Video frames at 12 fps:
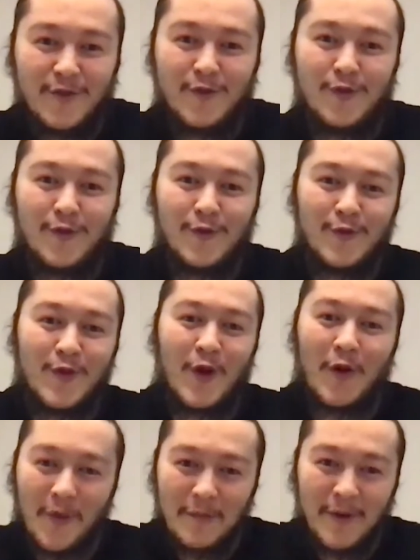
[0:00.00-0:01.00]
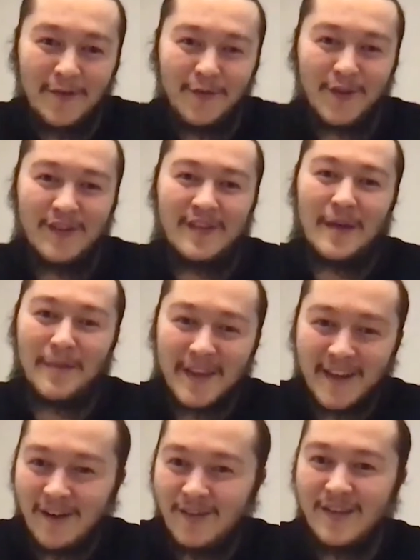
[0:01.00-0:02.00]
to know about what's
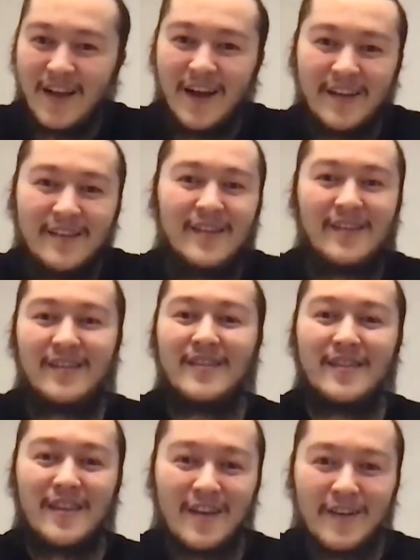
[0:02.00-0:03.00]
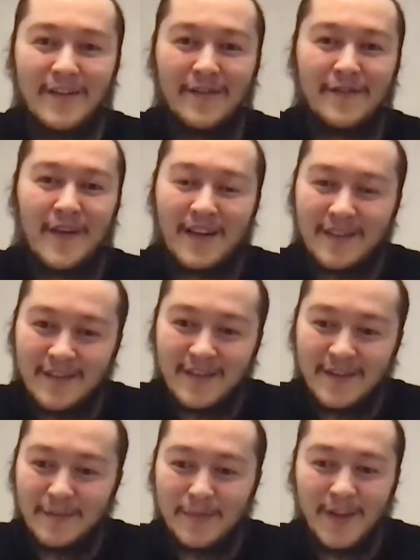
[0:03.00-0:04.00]
happening outside and find
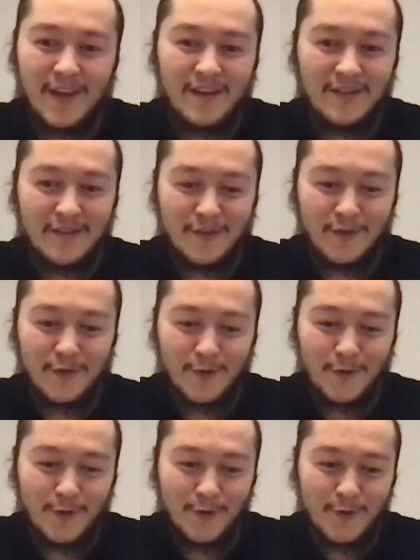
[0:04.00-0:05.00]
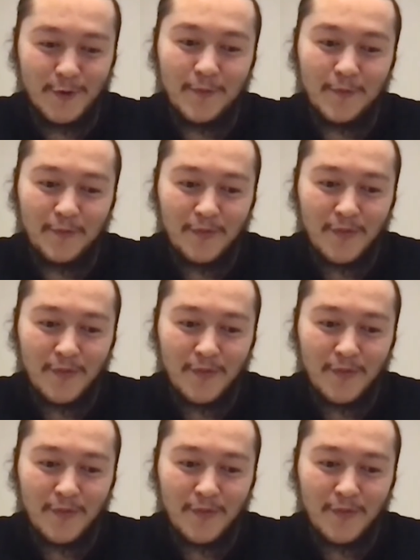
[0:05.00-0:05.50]
a place to